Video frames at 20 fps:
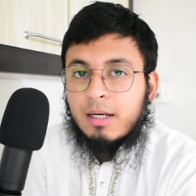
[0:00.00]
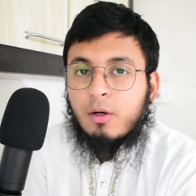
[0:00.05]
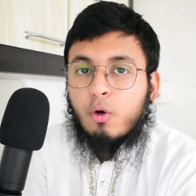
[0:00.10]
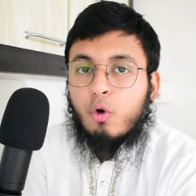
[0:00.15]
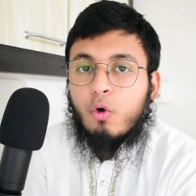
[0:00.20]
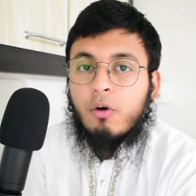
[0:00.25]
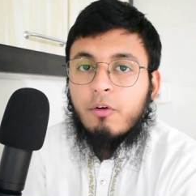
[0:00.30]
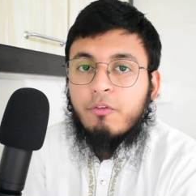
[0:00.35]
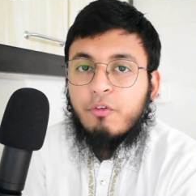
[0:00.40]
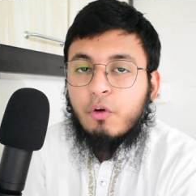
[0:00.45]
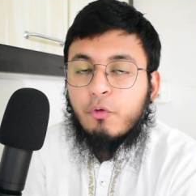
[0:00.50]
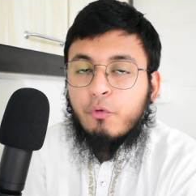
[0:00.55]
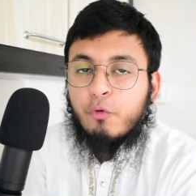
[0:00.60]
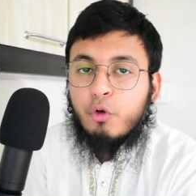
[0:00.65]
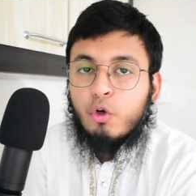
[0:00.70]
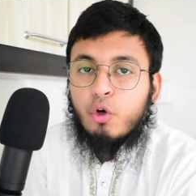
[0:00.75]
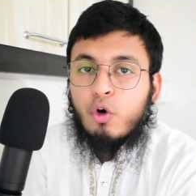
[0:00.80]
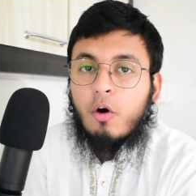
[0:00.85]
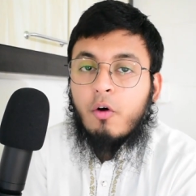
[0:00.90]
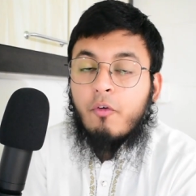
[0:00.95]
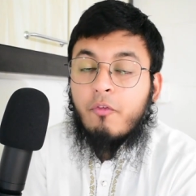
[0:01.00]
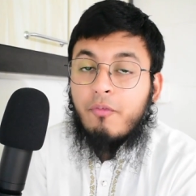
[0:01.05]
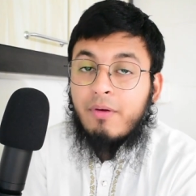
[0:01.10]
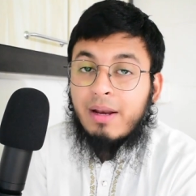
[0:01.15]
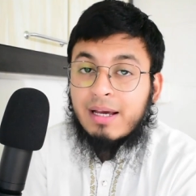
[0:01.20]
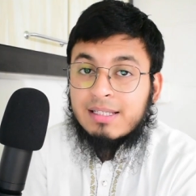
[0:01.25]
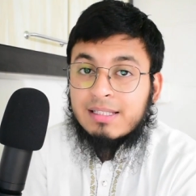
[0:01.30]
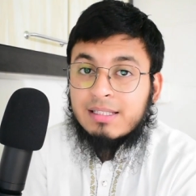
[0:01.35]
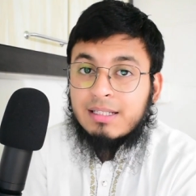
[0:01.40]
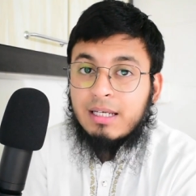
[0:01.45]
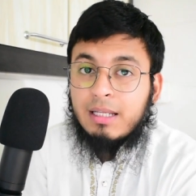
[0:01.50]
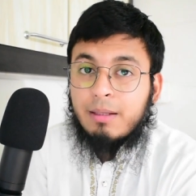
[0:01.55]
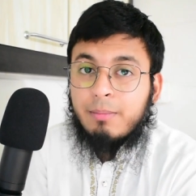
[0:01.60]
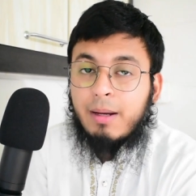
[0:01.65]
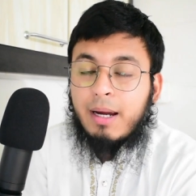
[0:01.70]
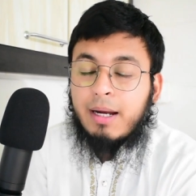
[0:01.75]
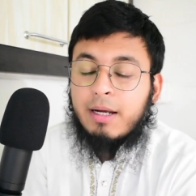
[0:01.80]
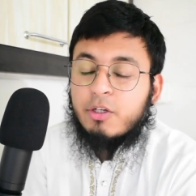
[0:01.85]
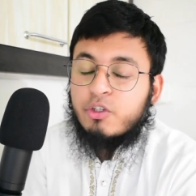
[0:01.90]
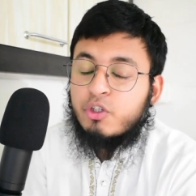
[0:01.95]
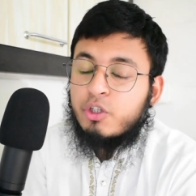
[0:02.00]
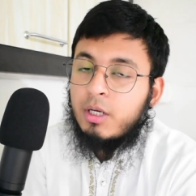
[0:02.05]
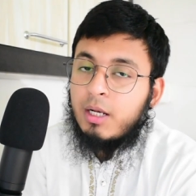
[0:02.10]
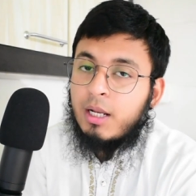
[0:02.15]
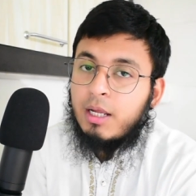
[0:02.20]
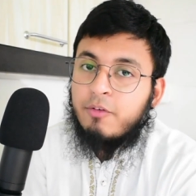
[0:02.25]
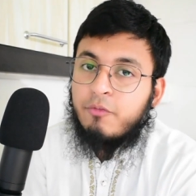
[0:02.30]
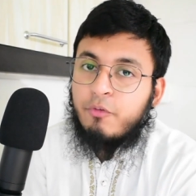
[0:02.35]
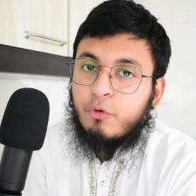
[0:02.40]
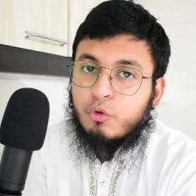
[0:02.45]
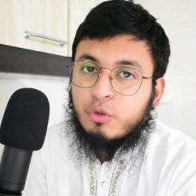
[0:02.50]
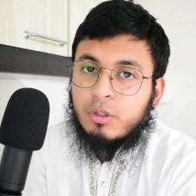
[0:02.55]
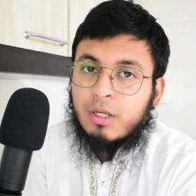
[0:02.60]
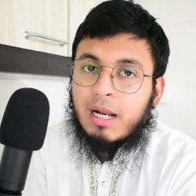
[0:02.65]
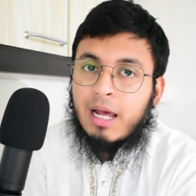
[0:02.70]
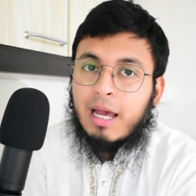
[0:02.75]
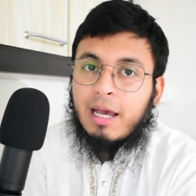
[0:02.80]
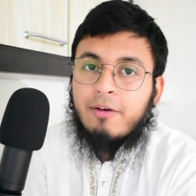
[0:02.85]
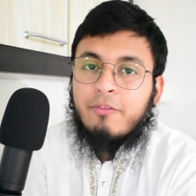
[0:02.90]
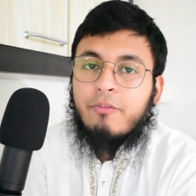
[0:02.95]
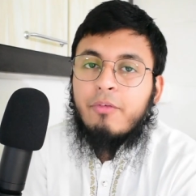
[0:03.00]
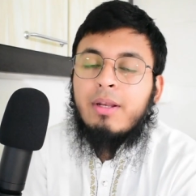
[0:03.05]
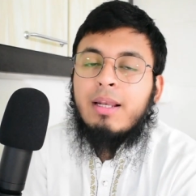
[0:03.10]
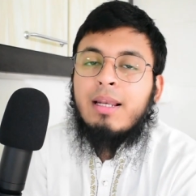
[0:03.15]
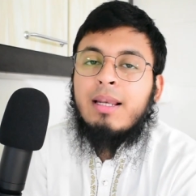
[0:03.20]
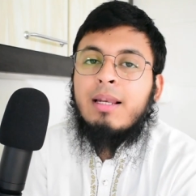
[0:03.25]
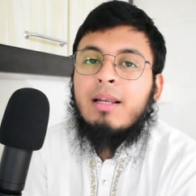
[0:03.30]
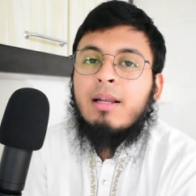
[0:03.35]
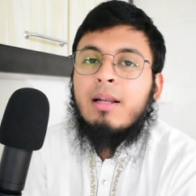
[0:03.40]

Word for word: an overview video of FlexClip and inshallah in future I will